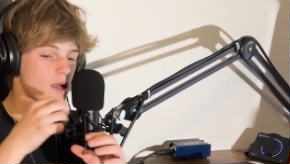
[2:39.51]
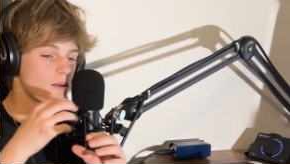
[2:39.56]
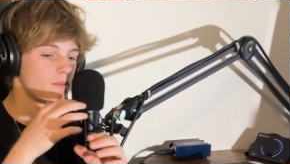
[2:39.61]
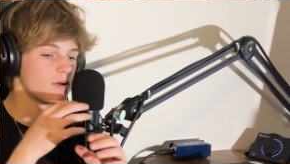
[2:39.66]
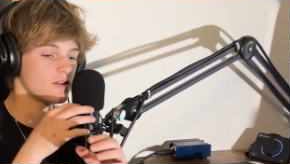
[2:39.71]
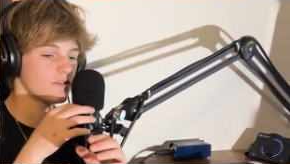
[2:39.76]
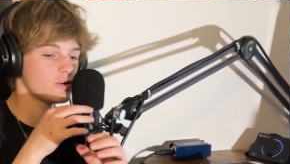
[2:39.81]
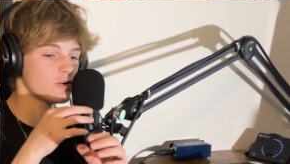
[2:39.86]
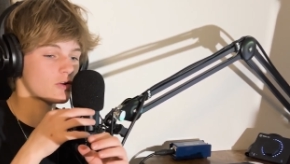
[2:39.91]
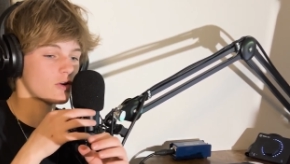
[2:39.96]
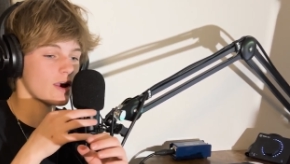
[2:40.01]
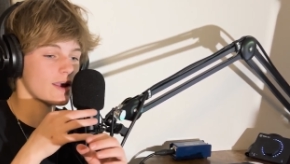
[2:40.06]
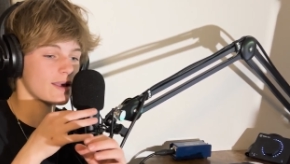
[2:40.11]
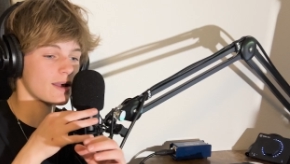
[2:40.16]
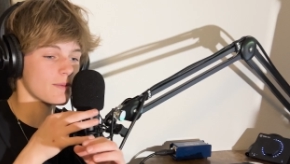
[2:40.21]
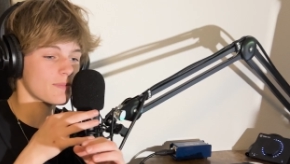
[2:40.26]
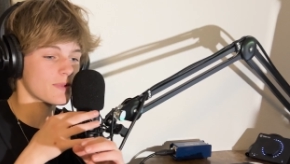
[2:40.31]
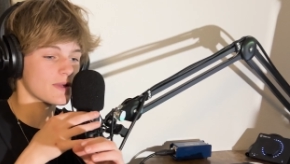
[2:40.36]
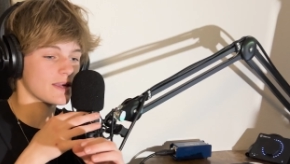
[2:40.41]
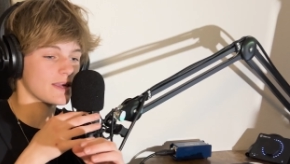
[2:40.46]
But if you
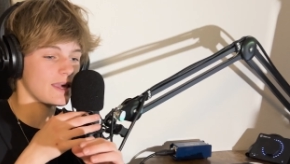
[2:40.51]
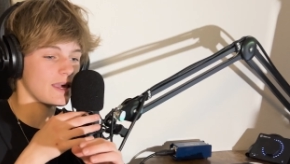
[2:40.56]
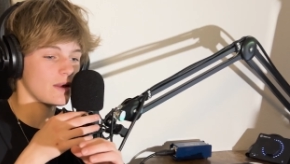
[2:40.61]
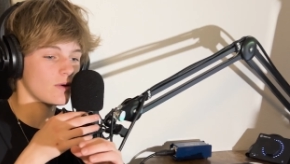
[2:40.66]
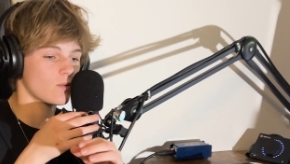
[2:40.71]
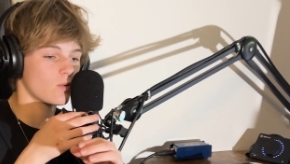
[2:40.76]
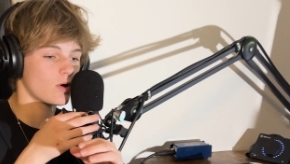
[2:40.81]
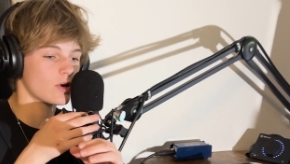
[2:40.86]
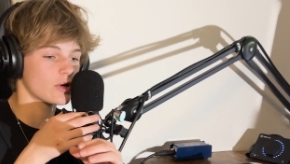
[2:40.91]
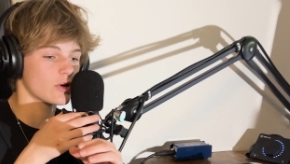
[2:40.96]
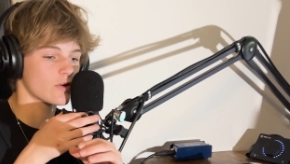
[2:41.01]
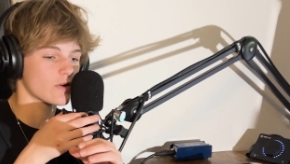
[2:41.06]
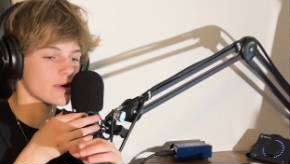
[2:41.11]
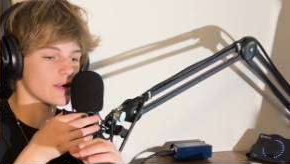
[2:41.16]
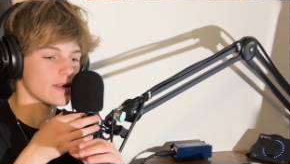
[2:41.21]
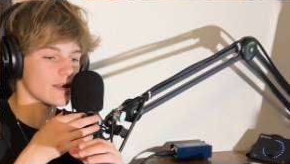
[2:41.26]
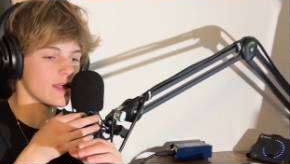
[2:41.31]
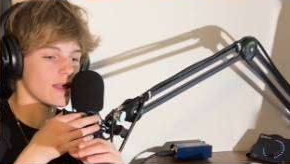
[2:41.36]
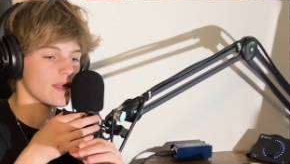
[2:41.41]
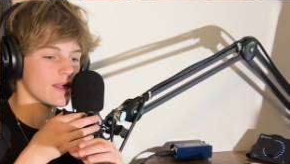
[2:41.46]
crank up the gain while you're
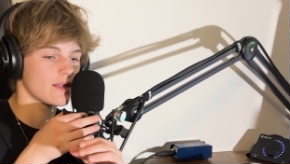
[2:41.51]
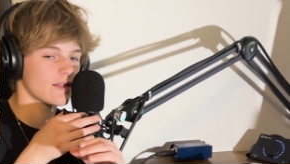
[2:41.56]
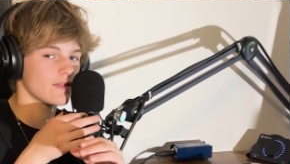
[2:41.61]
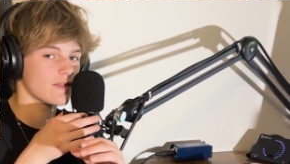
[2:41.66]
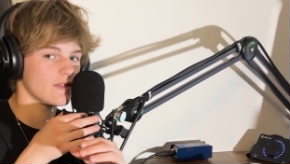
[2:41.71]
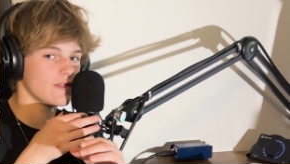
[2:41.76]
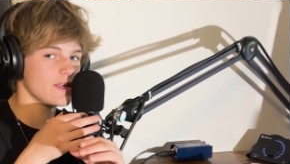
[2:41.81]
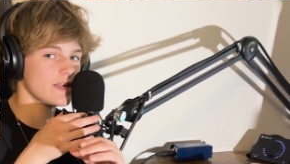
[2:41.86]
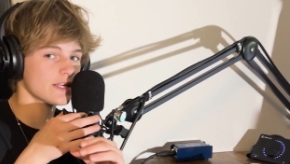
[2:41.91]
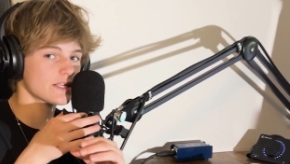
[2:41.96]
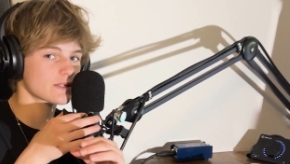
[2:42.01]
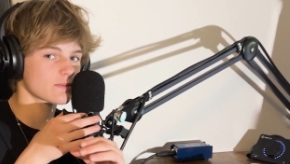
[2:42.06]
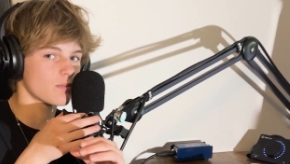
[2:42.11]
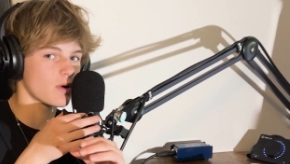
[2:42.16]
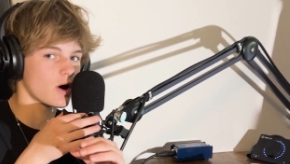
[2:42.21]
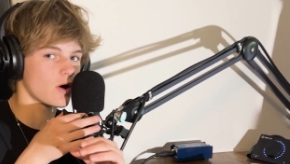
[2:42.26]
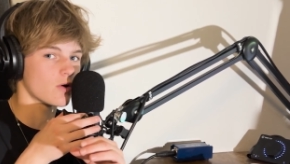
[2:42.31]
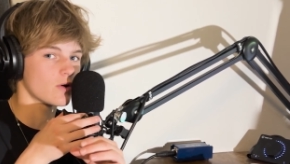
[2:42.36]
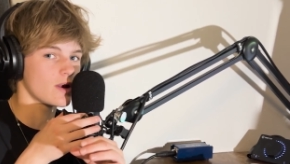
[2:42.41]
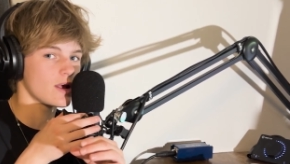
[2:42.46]
in this
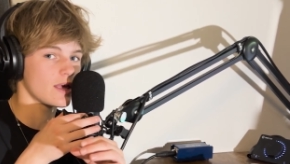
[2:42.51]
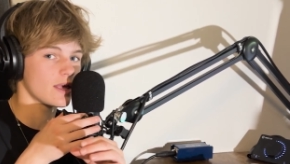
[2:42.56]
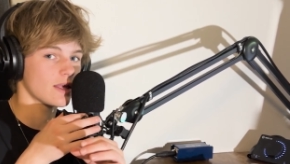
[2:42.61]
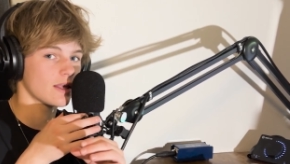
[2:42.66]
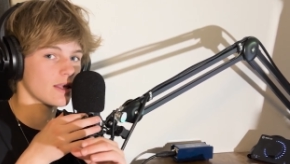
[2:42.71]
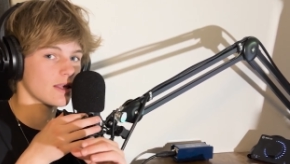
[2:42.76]
mode,